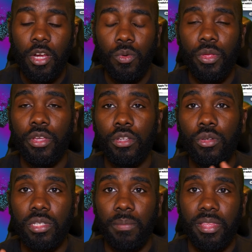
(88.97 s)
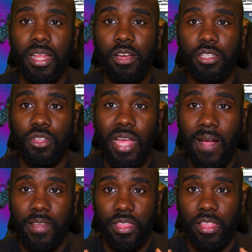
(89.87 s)
where you can do something else and you have
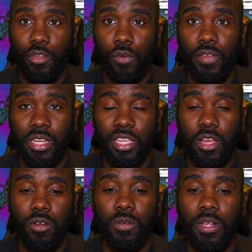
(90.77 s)
like a little video.